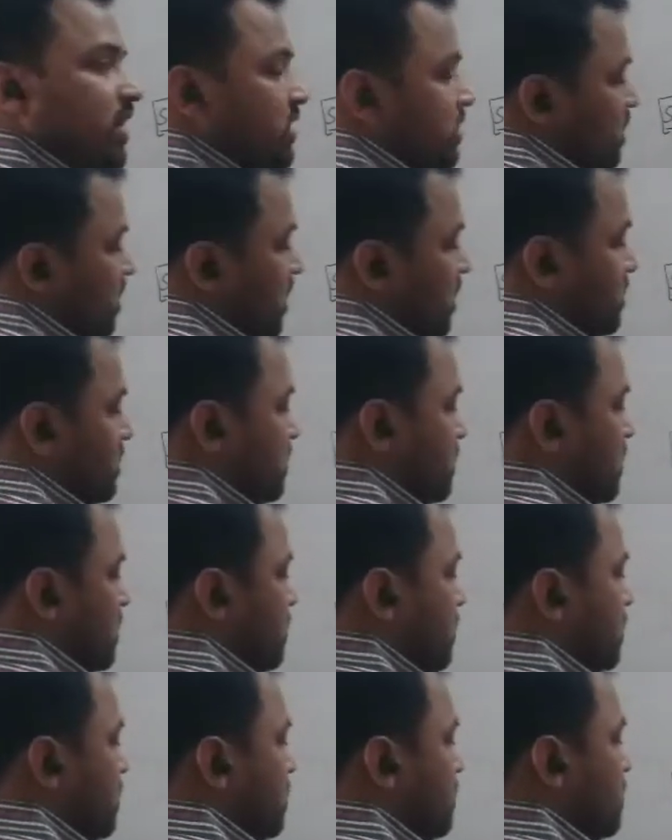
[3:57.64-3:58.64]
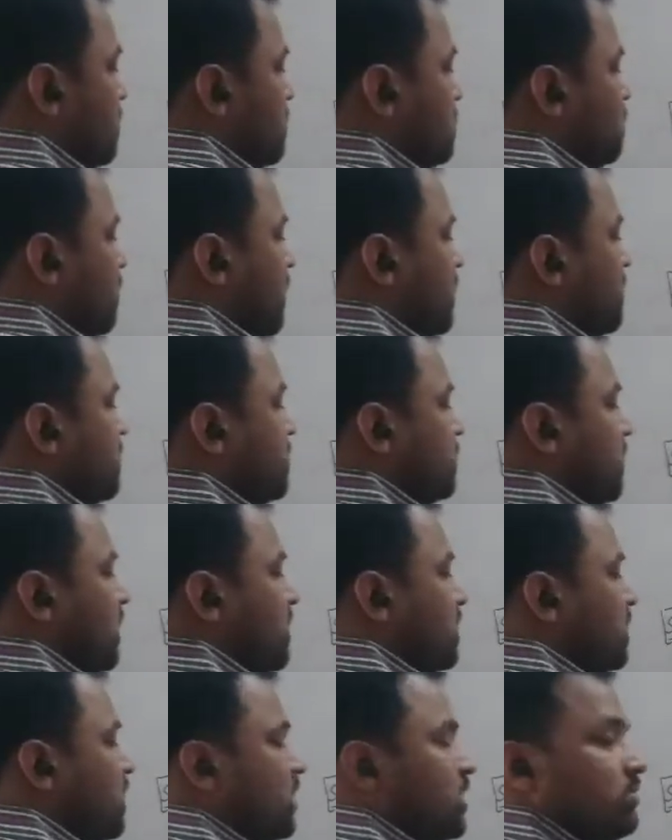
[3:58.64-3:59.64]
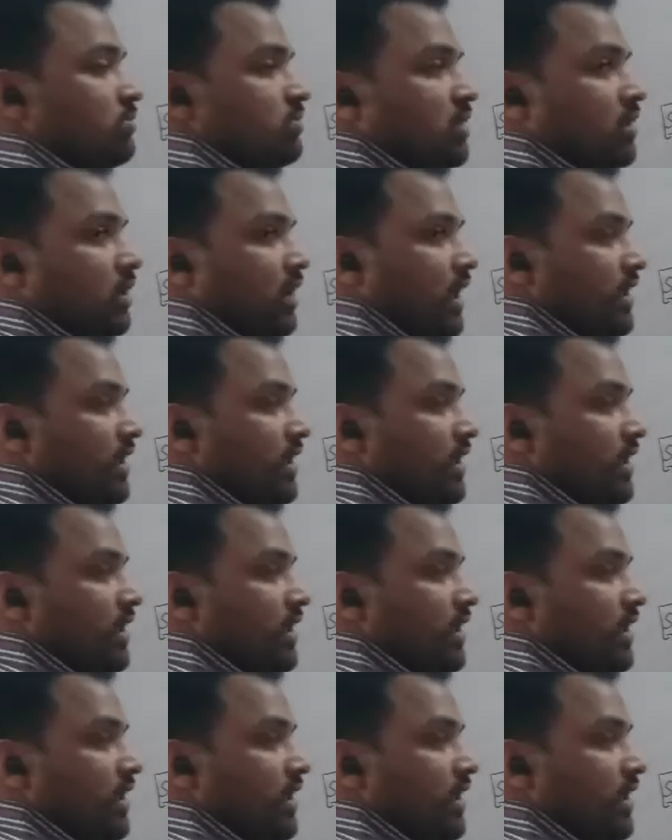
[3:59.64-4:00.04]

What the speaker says: cancel each other, these positive and negative